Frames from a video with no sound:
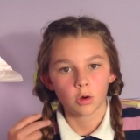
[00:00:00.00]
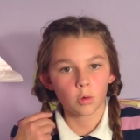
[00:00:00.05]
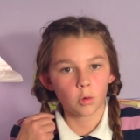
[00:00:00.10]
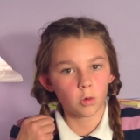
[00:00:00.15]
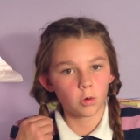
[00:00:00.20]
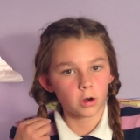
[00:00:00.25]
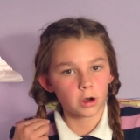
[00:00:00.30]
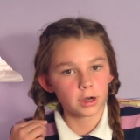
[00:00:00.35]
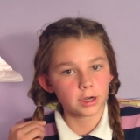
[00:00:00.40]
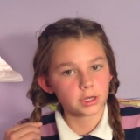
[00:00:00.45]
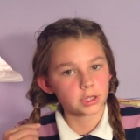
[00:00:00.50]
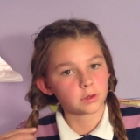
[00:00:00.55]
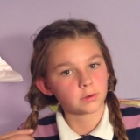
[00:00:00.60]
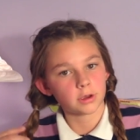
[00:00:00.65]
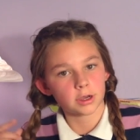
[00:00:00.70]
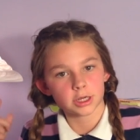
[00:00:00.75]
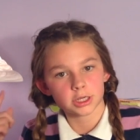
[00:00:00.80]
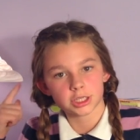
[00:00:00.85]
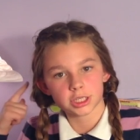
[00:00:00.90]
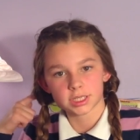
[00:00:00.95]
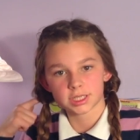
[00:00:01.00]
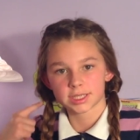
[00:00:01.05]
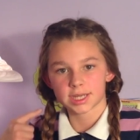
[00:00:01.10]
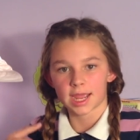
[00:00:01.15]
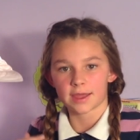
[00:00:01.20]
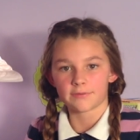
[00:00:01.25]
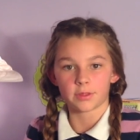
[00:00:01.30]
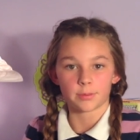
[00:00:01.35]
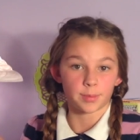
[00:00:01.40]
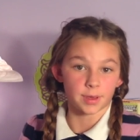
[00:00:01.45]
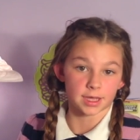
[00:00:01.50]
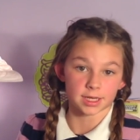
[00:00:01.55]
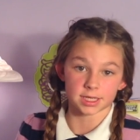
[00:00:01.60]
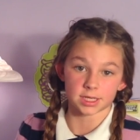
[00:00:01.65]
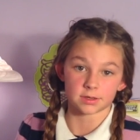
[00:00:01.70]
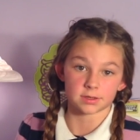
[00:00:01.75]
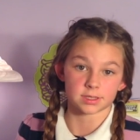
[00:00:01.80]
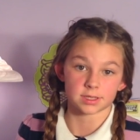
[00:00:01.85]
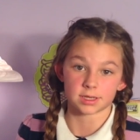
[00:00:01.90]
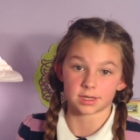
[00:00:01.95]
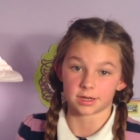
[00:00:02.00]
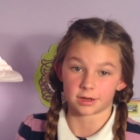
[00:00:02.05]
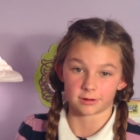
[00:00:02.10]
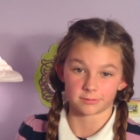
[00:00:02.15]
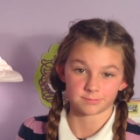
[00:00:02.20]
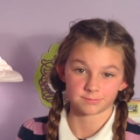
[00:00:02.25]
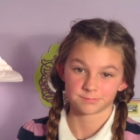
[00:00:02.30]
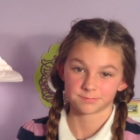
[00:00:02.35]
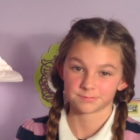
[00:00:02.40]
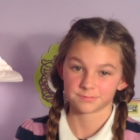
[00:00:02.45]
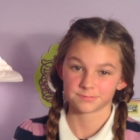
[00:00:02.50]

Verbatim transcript: in. Or you could just have the pigtails in